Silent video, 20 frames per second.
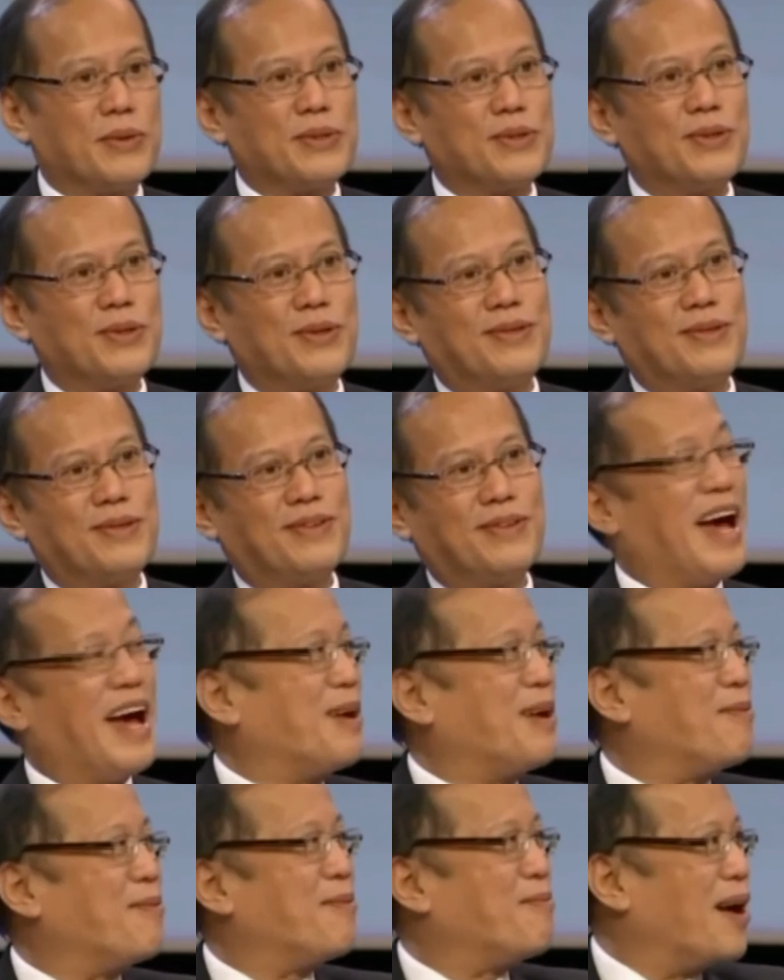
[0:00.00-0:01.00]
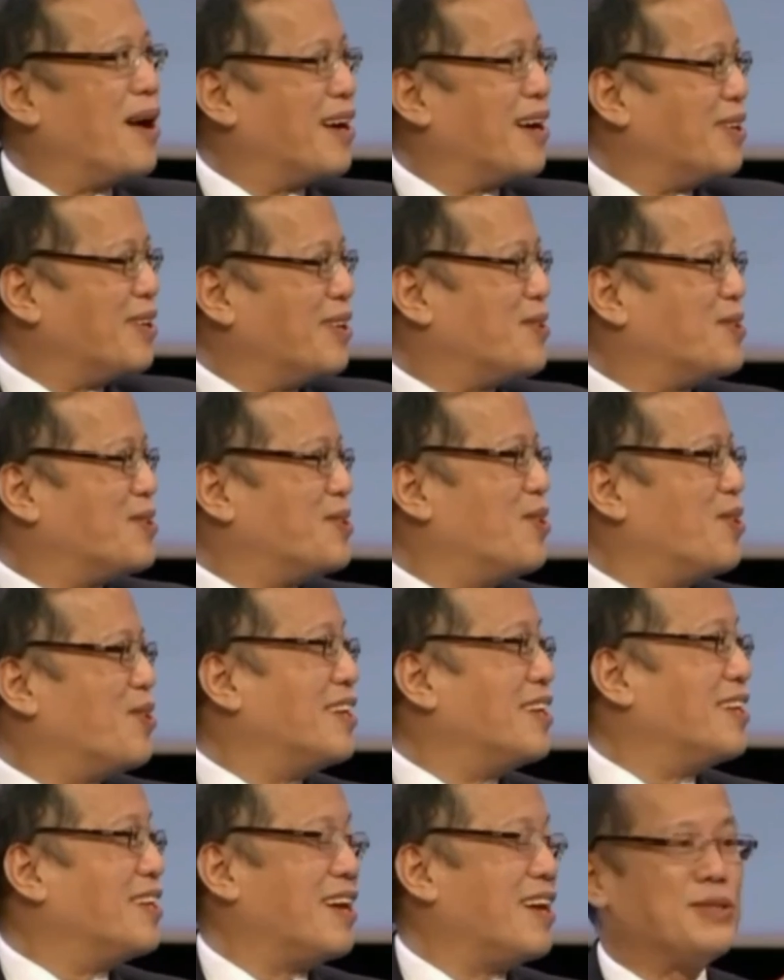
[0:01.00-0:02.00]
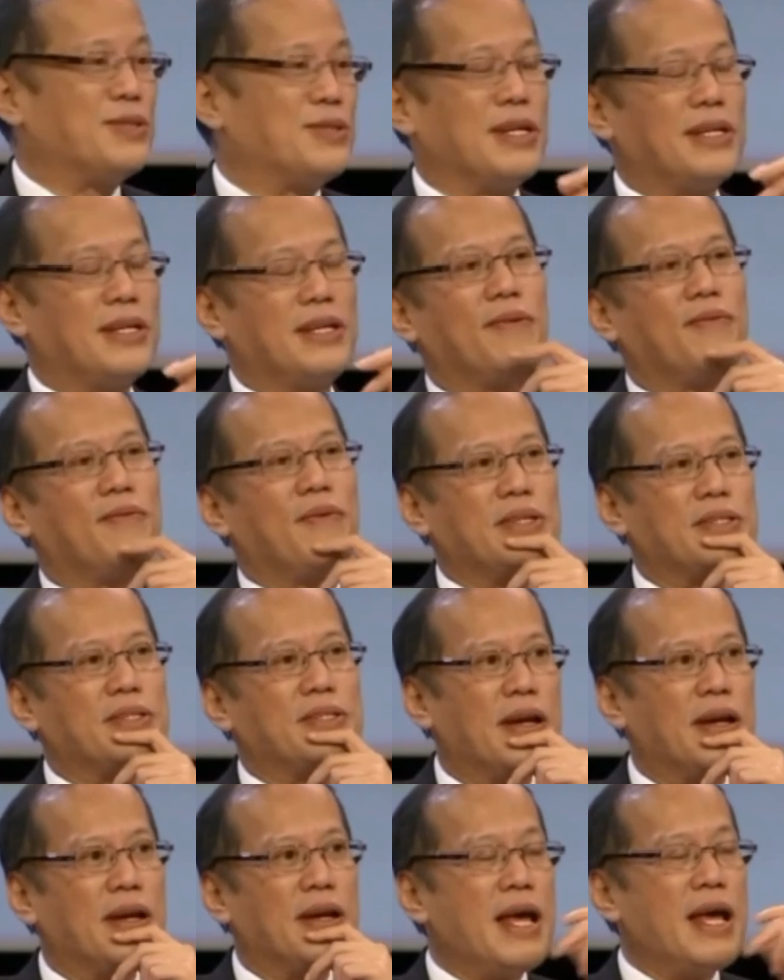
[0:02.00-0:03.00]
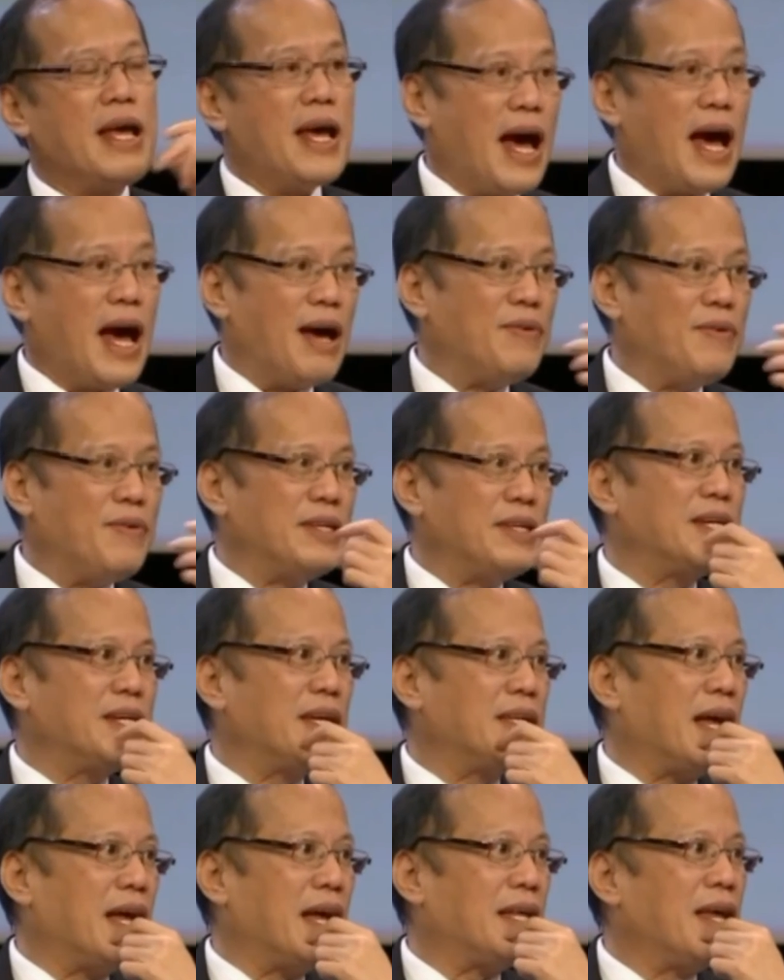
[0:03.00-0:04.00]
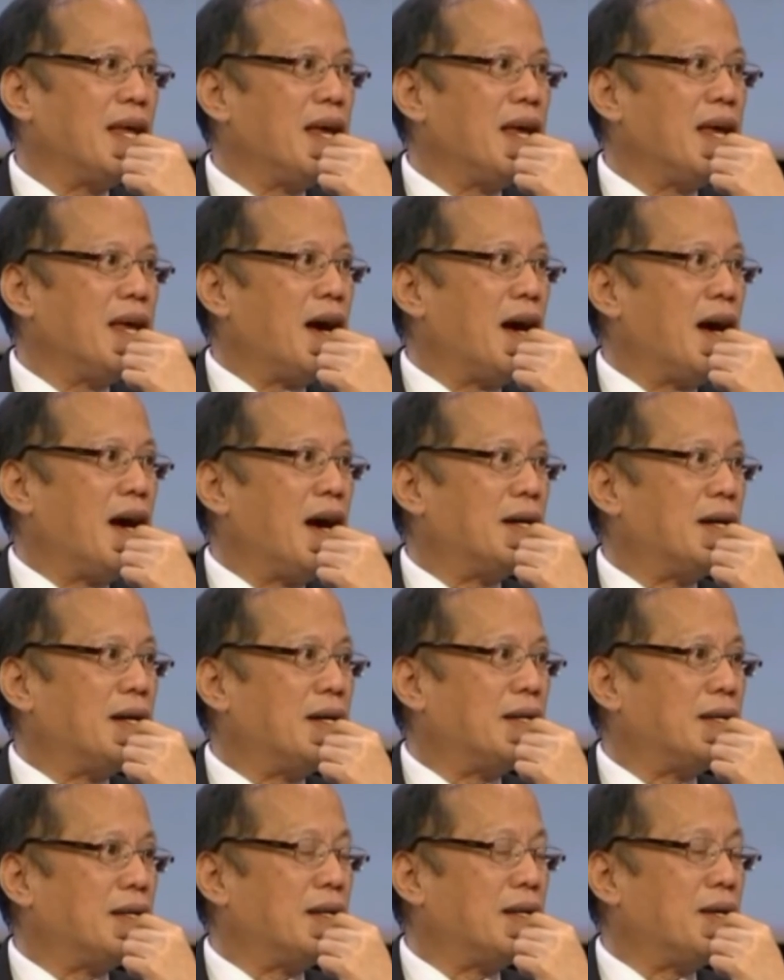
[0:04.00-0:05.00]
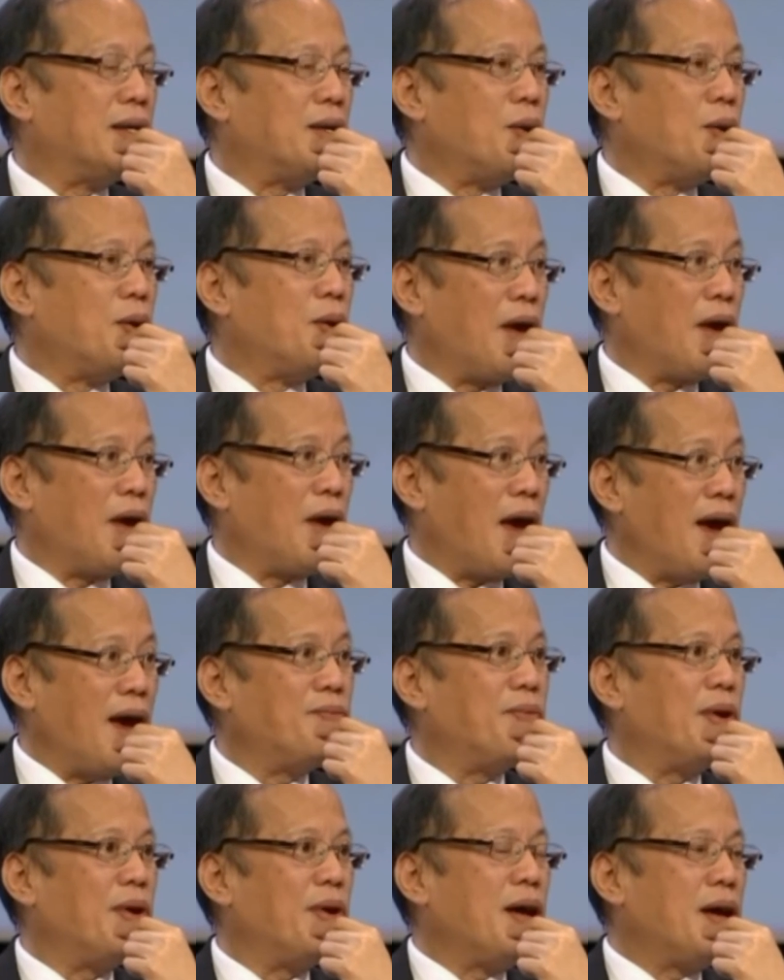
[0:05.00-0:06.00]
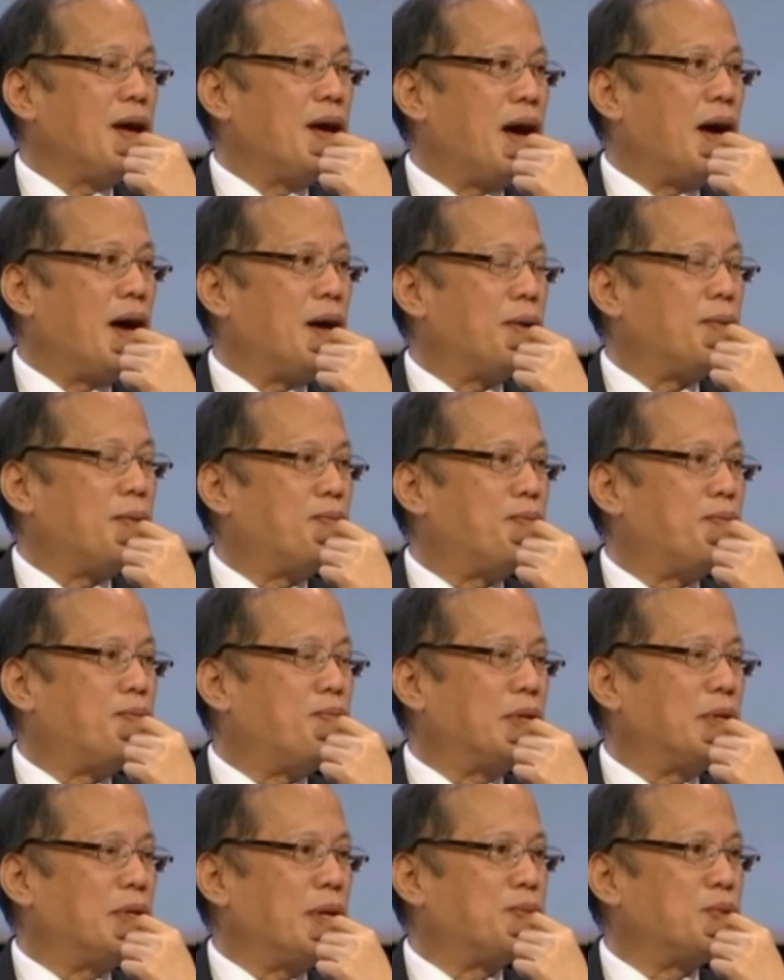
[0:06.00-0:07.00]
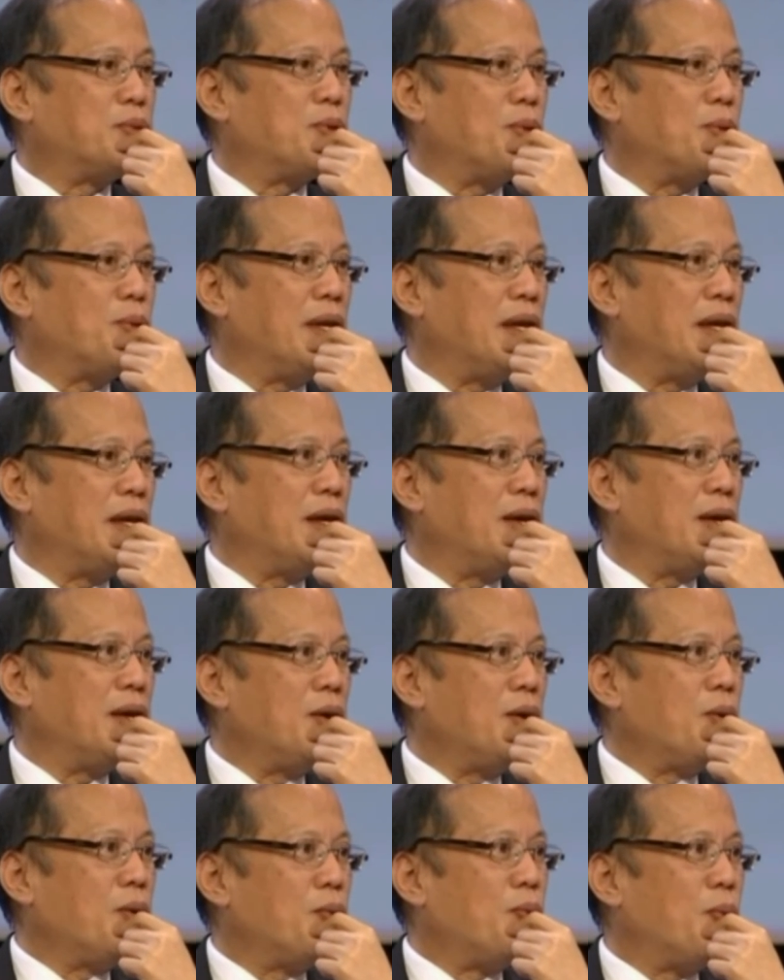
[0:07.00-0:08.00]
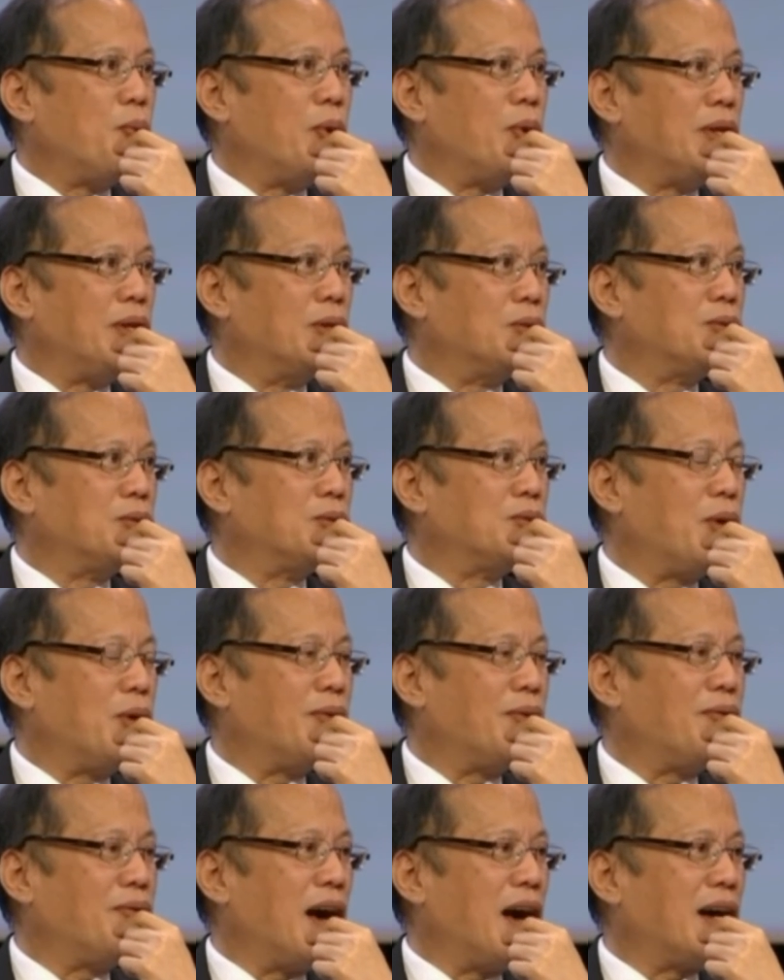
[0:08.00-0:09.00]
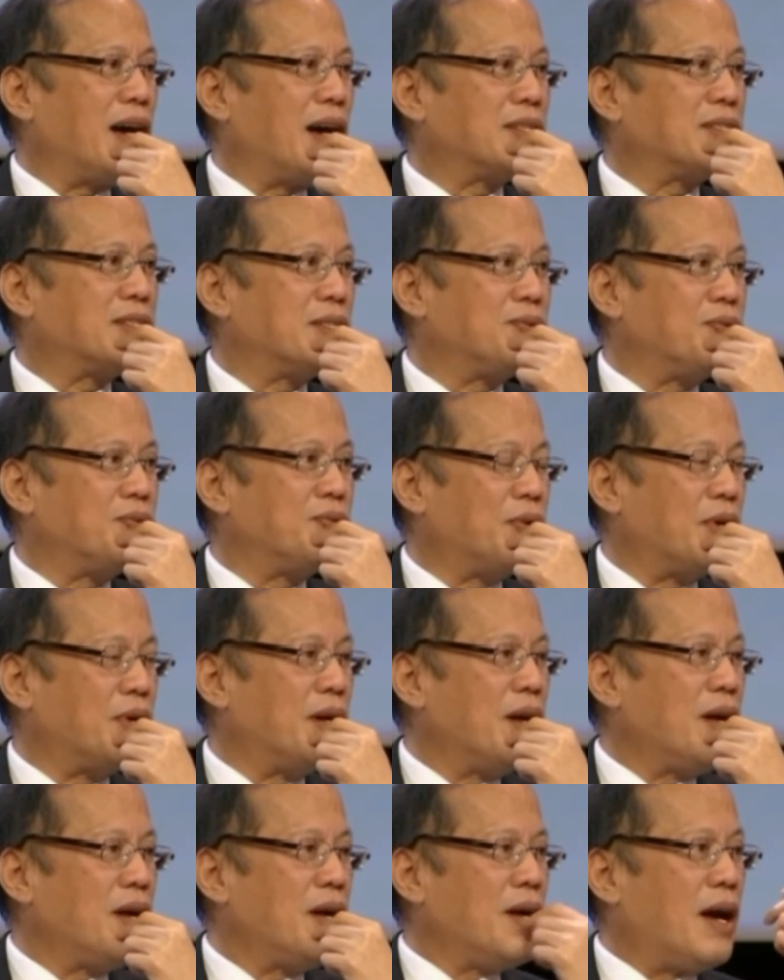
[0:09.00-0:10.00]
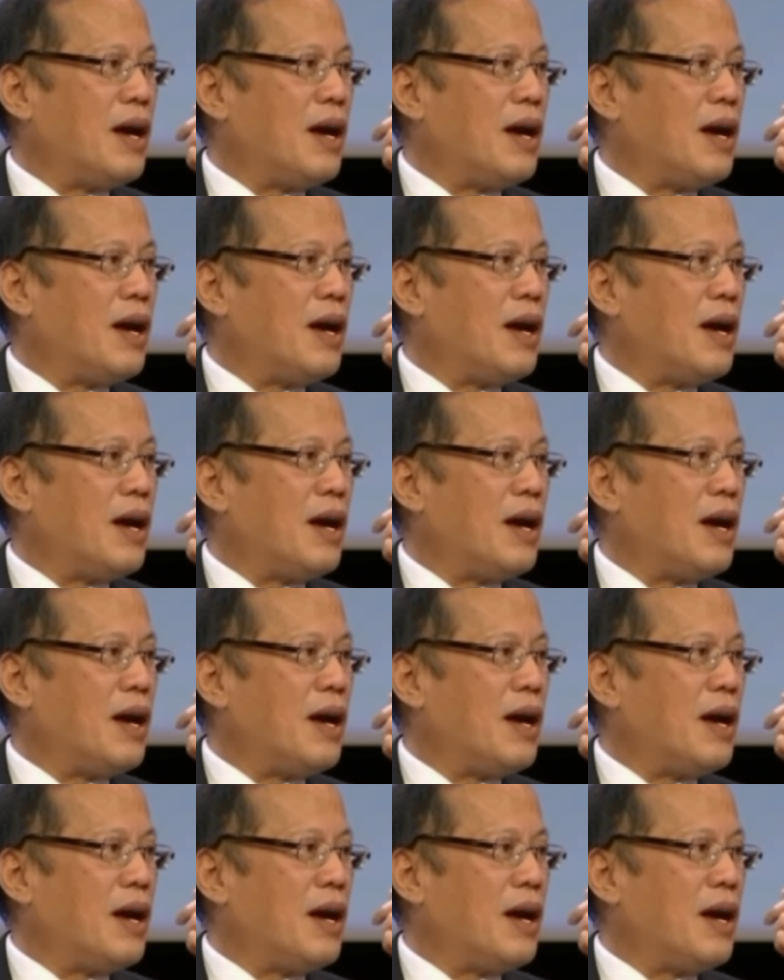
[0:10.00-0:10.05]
there was no hanky-panky, there was no other outside intervention. Having said that, we have put up so many windows to have access for